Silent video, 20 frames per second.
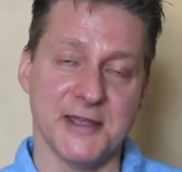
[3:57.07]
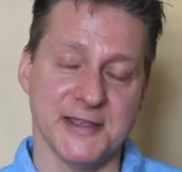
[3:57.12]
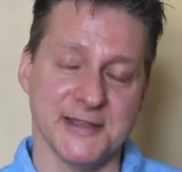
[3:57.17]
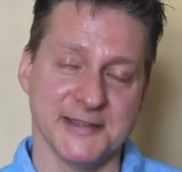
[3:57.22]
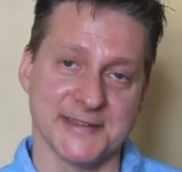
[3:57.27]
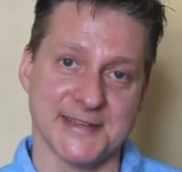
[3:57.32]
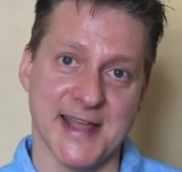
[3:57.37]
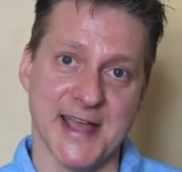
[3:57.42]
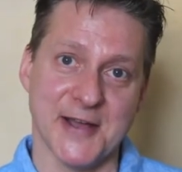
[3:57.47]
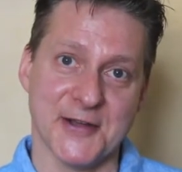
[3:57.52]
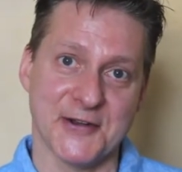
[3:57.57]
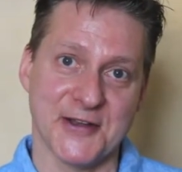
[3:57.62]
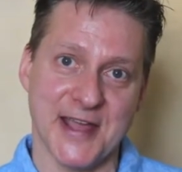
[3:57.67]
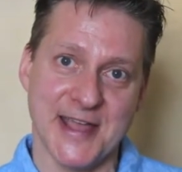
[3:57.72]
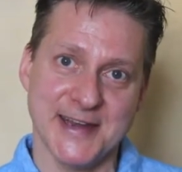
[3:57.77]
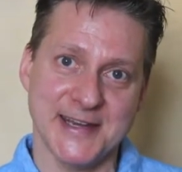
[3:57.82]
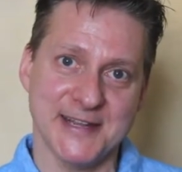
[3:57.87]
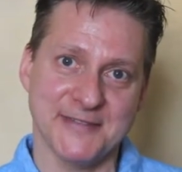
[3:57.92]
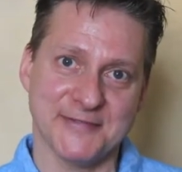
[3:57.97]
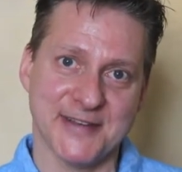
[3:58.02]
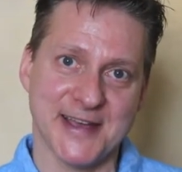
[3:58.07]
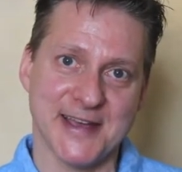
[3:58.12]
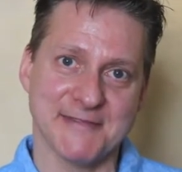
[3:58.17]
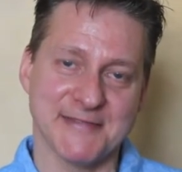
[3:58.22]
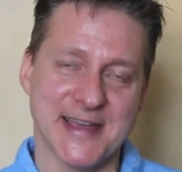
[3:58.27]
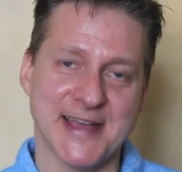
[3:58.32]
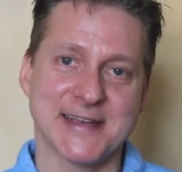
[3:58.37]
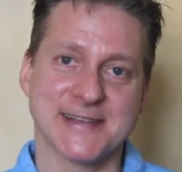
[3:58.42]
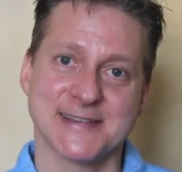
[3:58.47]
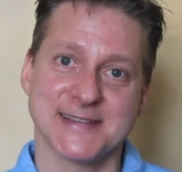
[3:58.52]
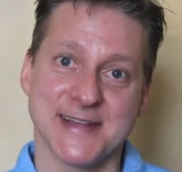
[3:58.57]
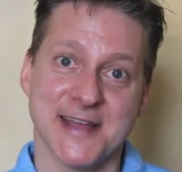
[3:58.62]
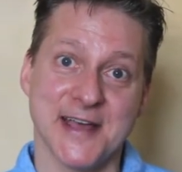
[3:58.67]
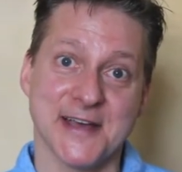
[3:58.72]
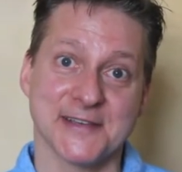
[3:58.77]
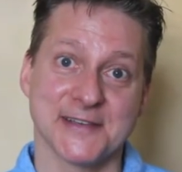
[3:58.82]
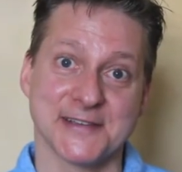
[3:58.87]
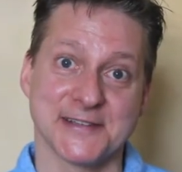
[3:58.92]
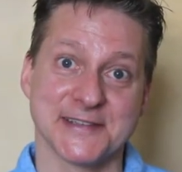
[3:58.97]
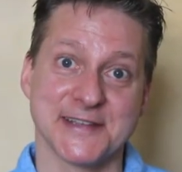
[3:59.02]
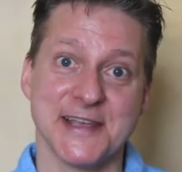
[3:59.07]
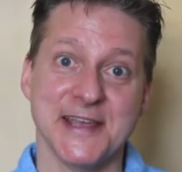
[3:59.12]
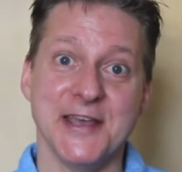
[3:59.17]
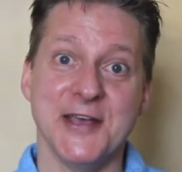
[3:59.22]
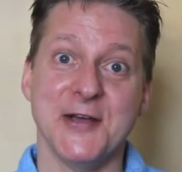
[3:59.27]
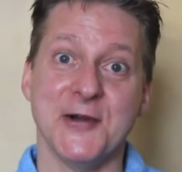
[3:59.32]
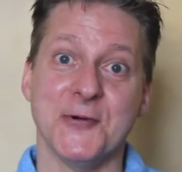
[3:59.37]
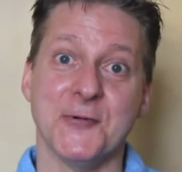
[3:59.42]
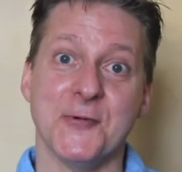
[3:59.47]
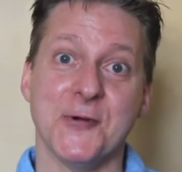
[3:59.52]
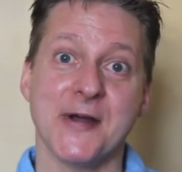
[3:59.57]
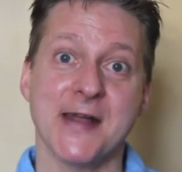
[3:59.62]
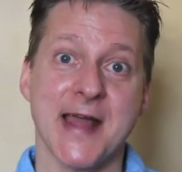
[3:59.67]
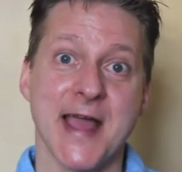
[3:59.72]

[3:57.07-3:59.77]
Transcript: is now $95,000. What